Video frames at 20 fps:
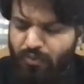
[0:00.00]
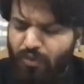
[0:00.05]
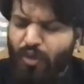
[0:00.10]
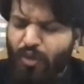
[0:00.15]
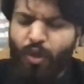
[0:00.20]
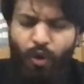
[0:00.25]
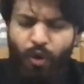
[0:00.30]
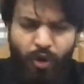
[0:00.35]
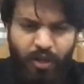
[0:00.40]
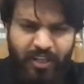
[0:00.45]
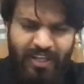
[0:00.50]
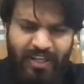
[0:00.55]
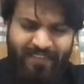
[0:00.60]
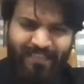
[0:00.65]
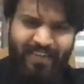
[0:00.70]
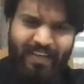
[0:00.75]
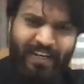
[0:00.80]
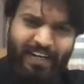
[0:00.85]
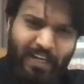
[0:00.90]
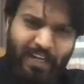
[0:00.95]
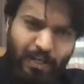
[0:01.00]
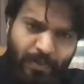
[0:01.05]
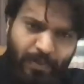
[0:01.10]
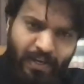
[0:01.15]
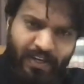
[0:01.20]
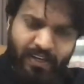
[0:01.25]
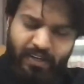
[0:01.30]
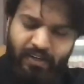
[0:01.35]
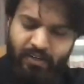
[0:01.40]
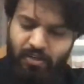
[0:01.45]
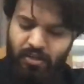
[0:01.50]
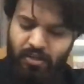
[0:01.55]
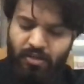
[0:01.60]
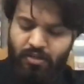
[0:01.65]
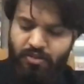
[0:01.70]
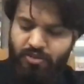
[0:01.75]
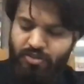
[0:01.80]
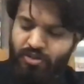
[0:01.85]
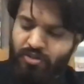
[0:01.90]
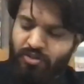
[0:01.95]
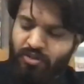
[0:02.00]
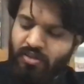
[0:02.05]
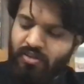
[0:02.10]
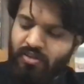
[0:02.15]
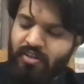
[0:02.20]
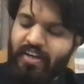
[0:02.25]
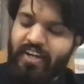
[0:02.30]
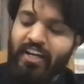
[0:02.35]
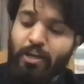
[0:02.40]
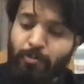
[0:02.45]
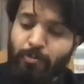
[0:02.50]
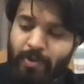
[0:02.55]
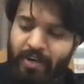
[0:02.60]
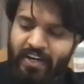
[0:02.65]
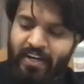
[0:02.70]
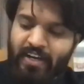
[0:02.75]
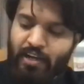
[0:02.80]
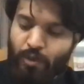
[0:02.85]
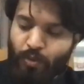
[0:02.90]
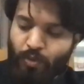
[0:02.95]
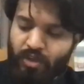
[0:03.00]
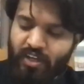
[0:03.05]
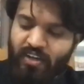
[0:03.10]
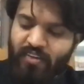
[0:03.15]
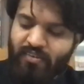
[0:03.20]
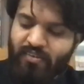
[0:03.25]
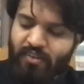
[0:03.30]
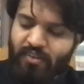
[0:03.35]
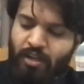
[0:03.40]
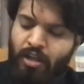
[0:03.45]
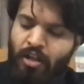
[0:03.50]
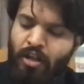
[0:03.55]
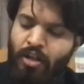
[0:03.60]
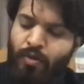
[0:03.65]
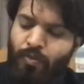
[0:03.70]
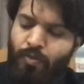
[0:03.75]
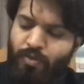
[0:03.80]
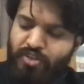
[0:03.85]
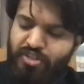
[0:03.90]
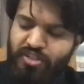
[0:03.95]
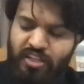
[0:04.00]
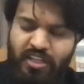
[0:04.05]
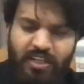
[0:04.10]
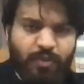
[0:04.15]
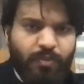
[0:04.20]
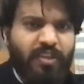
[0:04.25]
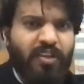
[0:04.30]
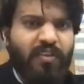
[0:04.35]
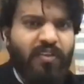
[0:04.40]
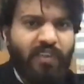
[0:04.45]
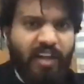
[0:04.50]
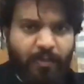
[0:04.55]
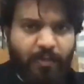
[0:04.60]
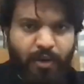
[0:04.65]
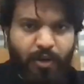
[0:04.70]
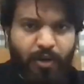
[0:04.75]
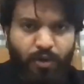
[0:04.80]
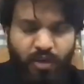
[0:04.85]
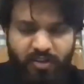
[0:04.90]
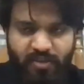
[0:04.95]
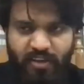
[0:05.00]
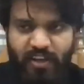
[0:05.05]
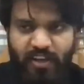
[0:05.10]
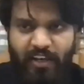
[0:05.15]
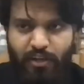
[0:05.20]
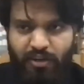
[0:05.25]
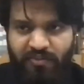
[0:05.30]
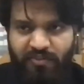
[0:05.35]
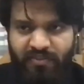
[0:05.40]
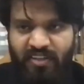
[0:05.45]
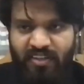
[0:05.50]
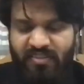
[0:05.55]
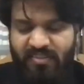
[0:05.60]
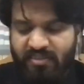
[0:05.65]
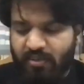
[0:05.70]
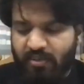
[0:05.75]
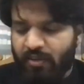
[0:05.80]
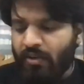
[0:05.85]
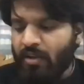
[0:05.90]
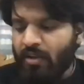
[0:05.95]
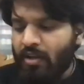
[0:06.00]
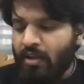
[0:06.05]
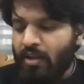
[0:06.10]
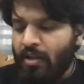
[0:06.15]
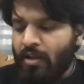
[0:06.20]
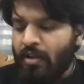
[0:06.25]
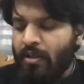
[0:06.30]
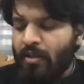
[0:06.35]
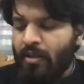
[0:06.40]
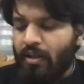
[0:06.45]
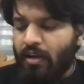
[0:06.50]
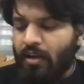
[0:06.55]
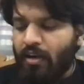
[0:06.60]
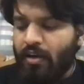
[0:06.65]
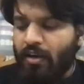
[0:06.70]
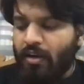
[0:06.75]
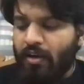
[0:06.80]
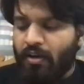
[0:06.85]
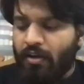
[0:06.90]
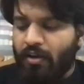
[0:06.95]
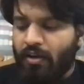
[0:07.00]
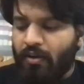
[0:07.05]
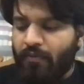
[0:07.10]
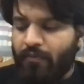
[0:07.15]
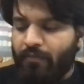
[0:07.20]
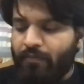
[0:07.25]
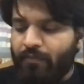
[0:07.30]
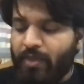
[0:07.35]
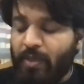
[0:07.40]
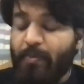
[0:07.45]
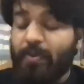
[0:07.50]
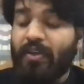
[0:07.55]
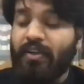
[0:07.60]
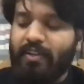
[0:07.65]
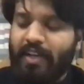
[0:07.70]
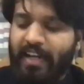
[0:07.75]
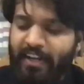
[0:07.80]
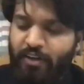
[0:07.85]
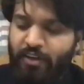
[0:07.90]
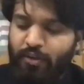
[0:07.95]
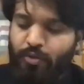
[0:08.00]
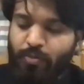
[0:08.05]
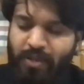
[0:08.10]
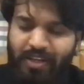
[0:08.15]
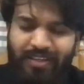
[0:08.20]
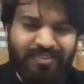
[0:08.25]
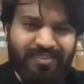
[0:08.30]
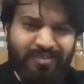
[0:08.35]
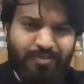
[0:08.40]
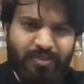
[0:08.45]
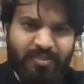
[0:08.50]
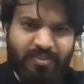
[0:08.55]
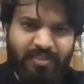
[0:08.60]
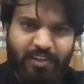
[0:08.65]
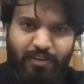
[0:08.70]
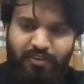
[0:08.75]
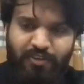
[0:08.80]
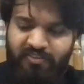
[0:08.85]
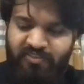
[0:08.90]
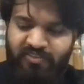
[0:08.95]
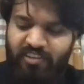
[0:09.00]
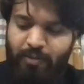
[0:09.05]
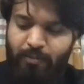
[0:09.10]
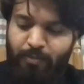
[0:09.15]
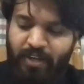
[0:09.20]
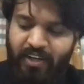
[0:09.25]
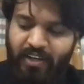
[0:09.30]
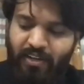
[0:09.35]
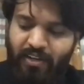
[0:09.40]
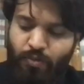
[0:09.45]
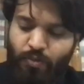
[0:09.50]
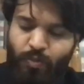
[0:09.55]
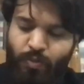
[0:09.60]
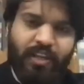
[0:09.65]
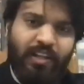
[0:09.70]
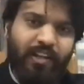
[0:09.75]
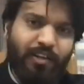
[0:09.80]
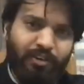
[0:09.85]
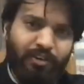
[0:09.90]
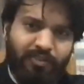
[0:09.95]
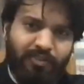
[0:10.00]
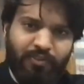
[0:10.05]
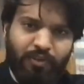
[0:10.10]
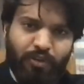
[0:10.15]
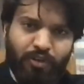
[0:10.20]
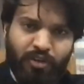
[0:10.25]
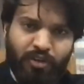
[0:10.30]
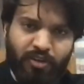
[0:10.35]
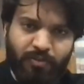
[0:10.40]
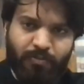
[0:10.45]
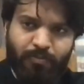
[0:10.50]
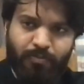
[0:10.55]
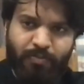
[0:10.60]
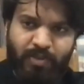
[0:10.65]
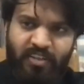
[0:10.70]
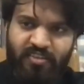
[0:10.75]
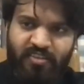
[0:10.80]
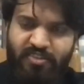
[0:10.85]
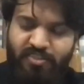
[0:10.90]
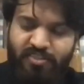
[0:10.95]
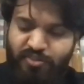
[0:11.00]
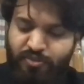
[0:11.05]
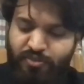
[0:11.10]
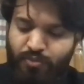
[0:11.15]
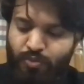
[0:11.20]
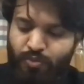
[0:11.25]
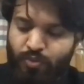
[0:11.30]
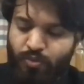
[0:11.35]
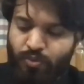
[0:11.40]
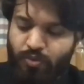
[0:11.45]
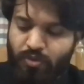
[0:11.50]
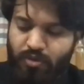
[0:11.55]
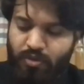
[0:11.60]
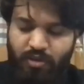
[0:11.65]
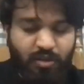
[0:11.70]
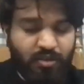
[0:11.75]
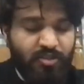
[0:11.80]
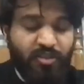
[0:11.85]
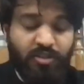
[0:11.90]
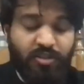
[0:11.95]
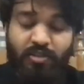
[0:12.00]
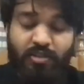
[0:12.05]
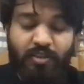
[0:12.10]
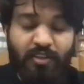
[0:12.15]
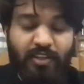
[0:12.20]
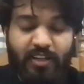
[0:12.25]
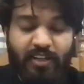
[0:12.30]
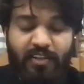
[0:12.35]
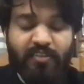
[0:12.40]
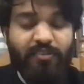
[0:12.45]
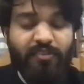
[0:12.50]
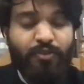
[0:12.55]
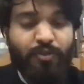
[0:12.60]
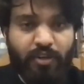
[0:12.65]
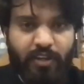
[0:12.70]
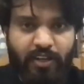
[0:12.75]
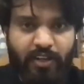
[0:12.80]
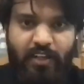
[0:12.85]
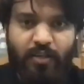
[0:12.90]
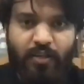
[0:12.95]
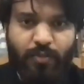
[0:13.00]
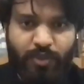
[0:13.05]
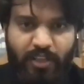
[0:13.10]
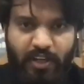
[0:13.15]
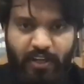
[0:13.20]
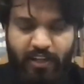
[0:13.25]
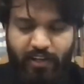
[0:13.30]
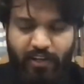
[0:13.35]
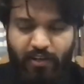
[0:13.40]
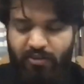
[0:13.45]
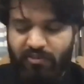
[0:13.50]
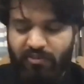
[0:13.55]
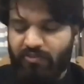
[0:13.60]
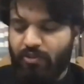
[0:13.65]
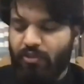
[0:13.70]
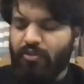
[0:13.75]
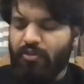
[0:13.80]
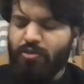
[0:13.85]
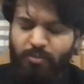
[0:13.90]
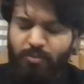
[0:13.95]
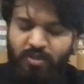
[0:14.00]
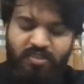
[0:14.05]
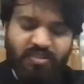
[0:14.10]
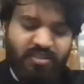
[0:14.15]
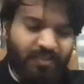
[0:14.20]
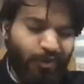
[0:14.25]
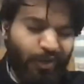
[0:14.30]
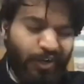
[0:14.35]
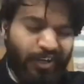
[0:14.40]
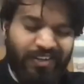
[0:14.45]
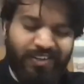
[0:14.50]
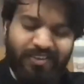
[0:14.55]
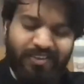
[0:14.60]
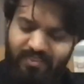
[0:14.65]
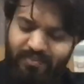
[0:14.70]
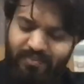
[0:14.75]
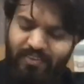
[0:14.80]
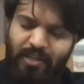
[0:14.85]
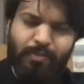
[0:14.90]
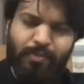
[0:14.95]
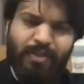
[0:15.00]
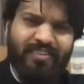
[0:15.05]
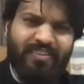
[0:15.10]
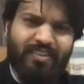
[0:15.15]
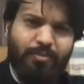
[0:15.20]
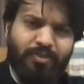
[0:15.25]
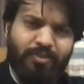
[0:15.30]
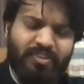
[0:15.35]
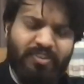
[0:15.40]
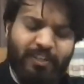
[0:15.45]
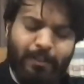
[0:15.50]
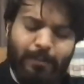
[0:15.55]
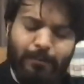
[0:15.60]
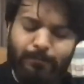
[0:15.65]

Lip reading: or even independent journals and independent outlets which deal with environment law as an area of concern. People tend to make this mistake of submitting one area of law piece to a journal that does not deal with that area of law. You must avoid it. It's a very basic mistake.